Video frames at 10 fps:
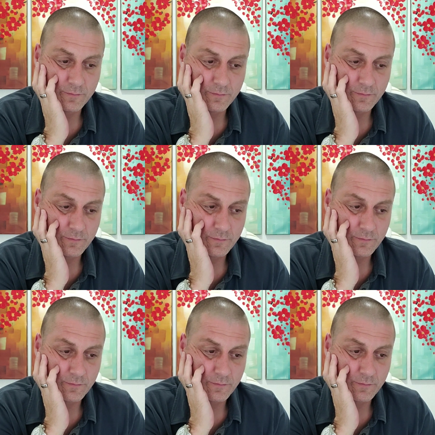
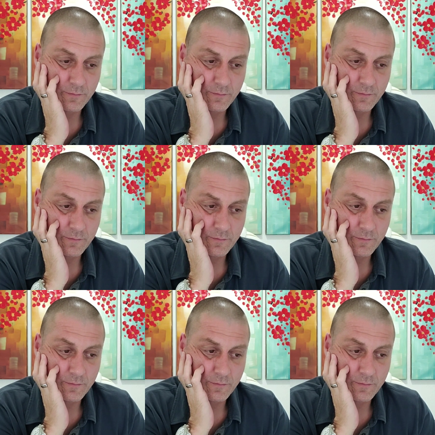
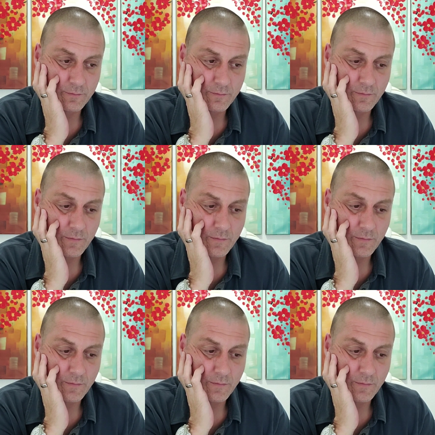No one is speaking in this clip.